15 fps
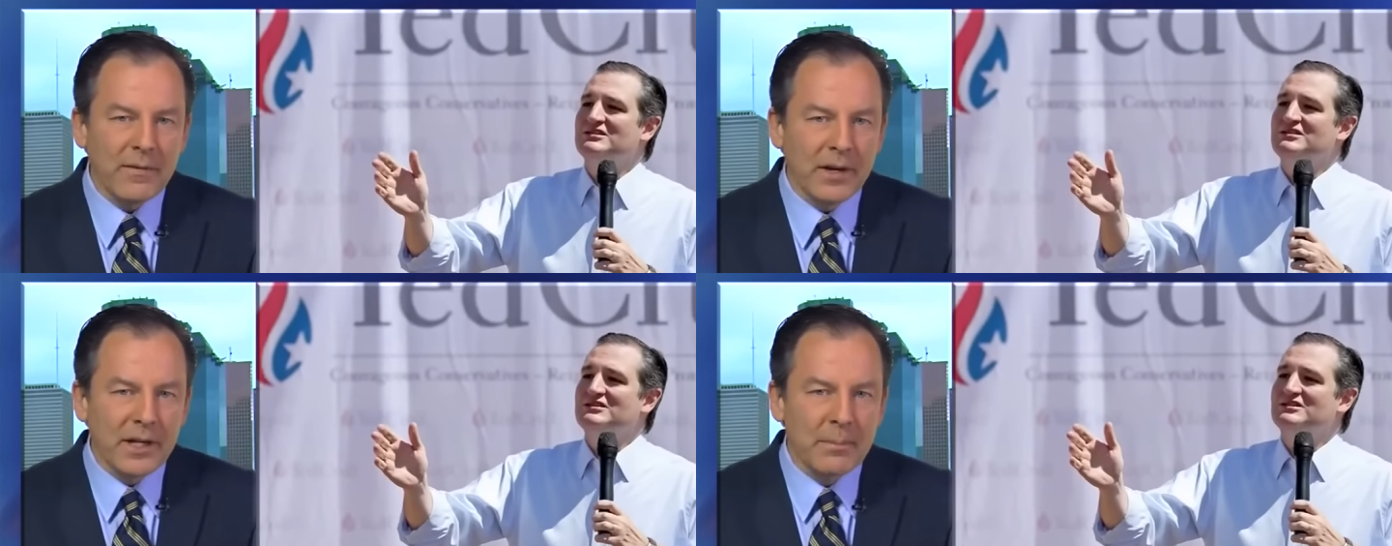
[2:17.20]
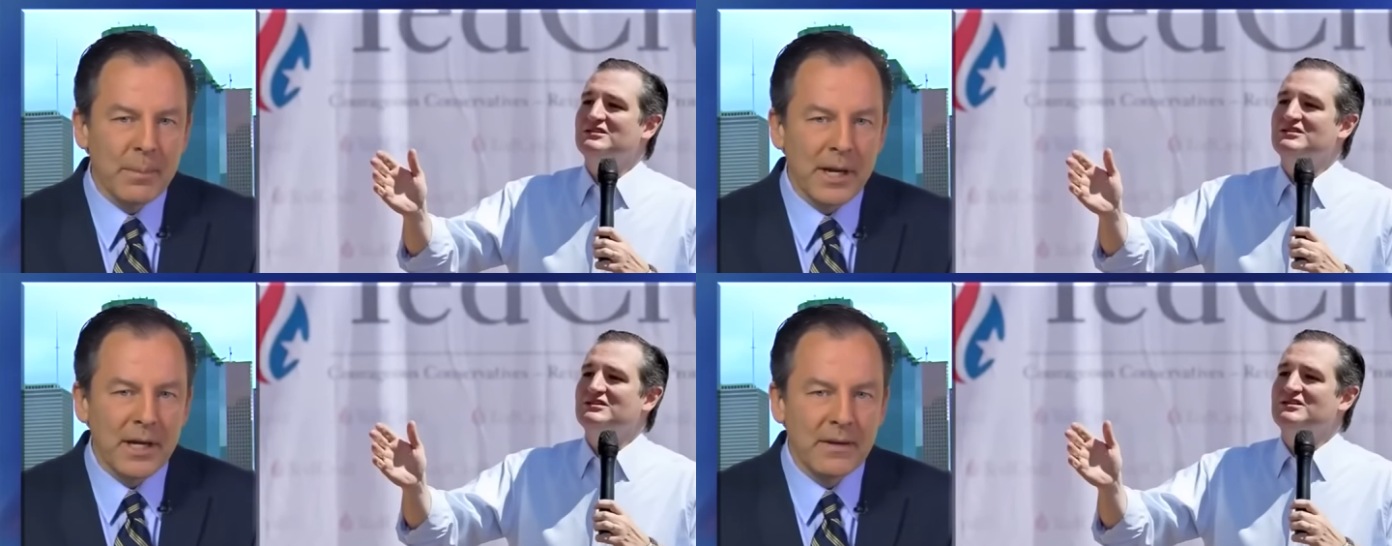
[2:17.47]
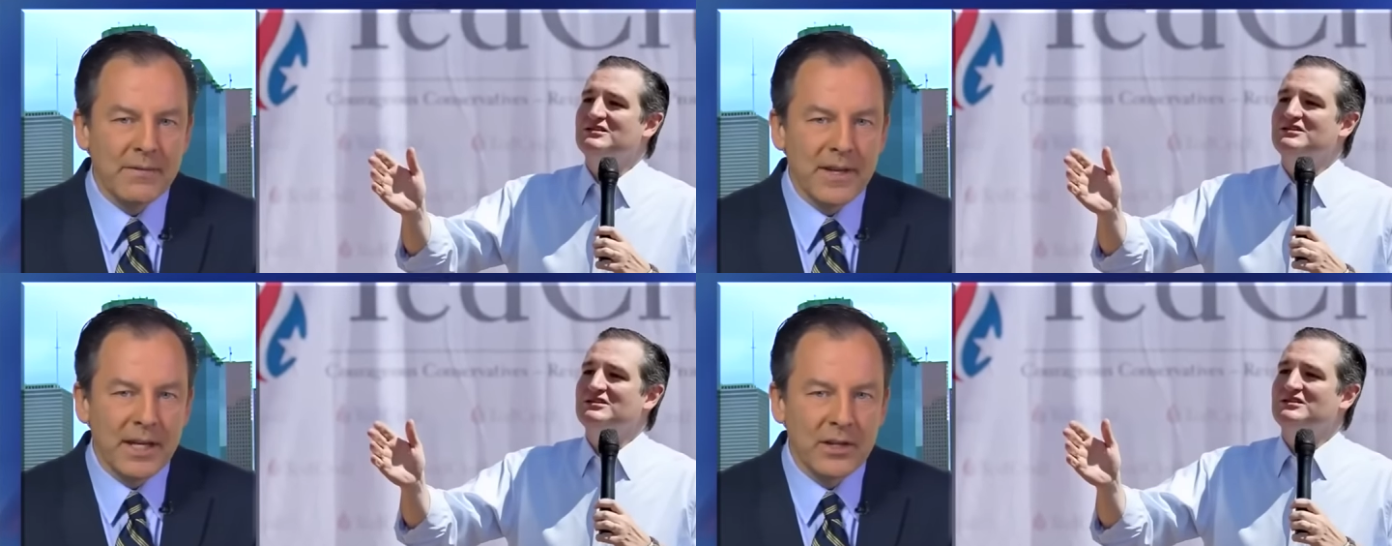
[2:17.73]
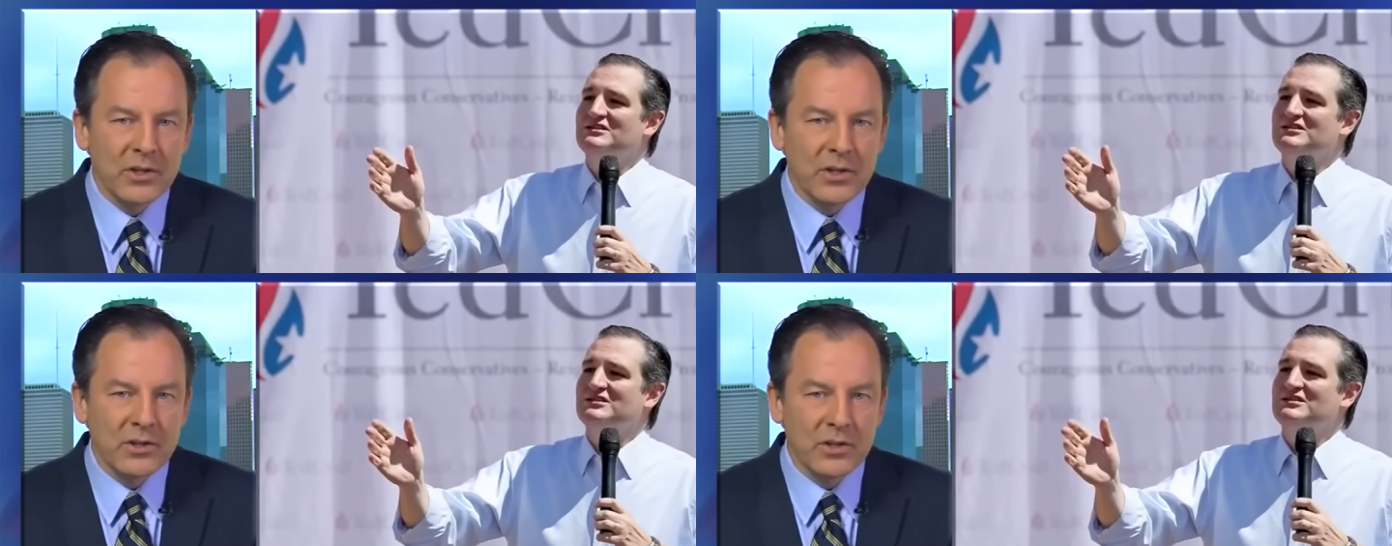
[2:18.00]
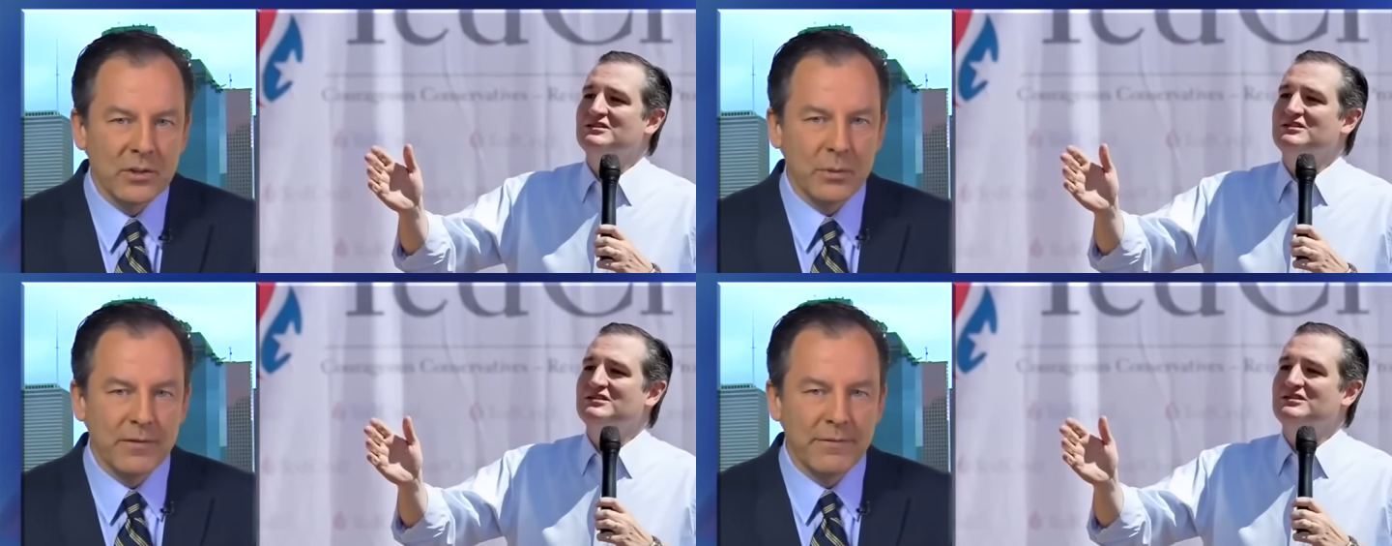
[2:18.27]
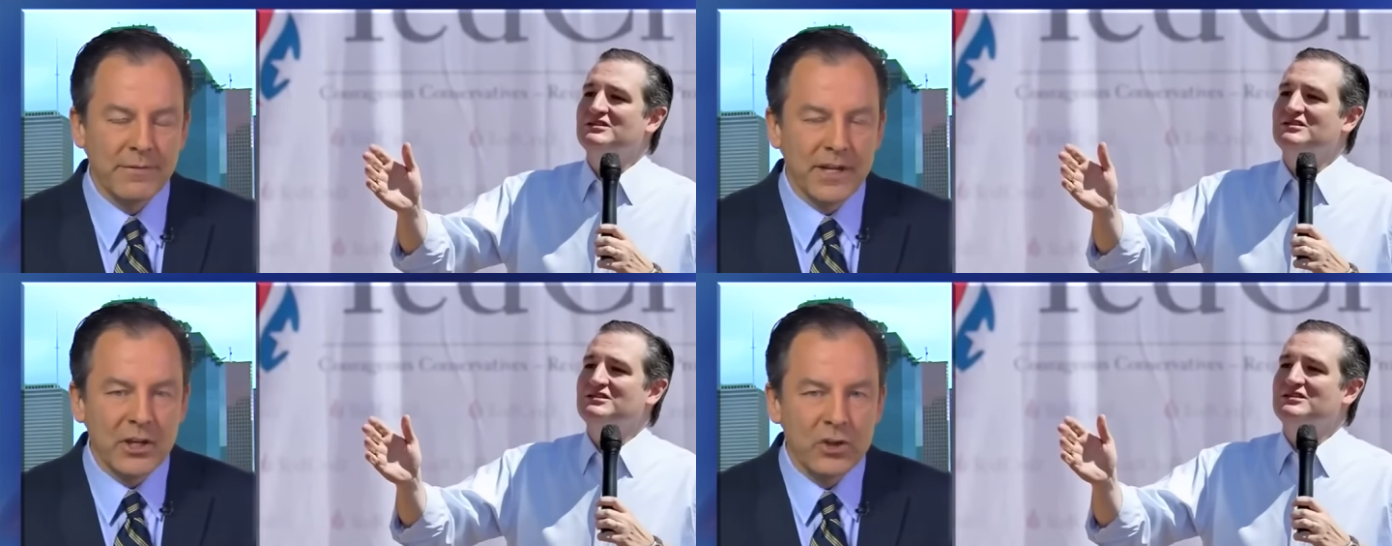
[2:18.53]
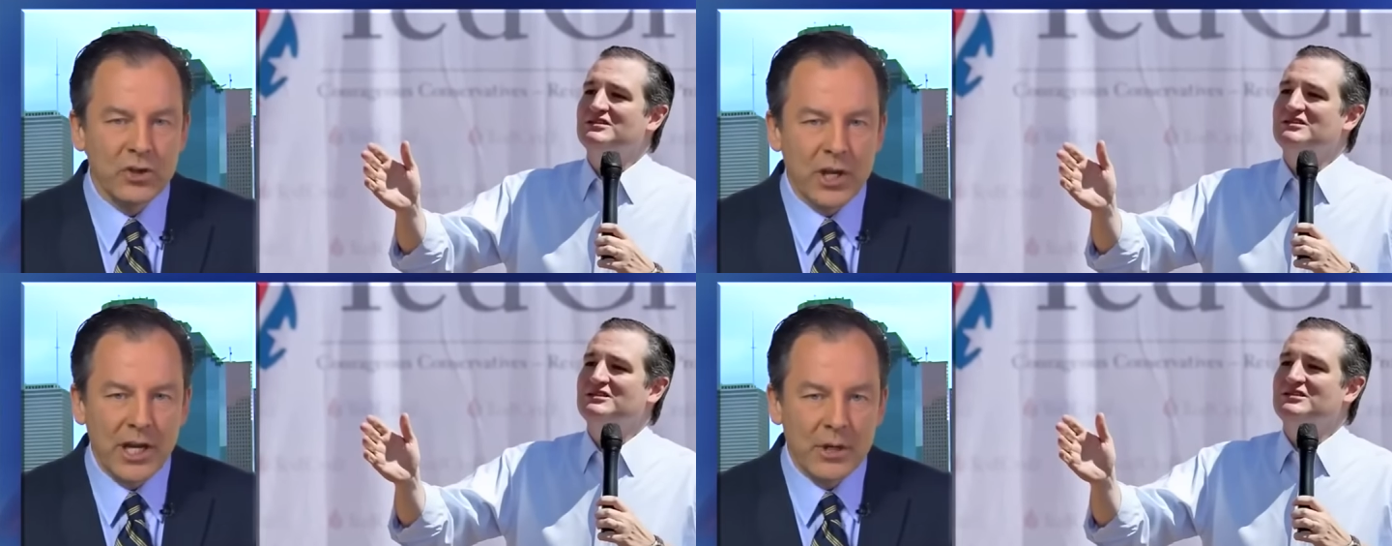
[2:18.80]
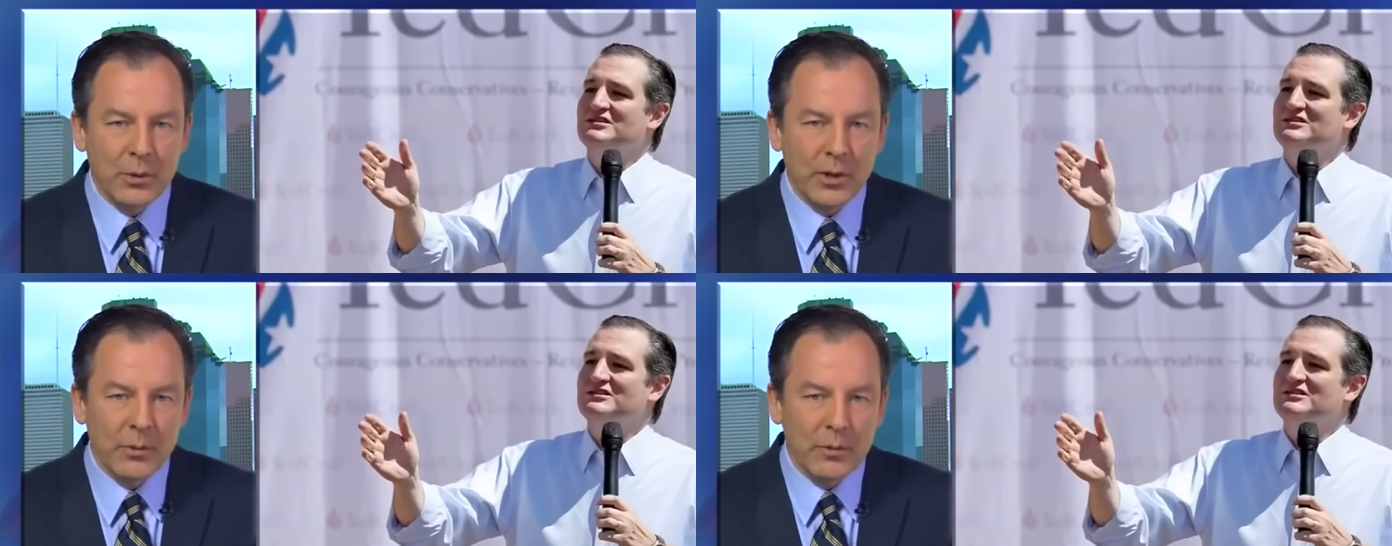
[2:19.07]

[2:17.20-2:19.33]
Speaker 1: our competitive edge is we finished January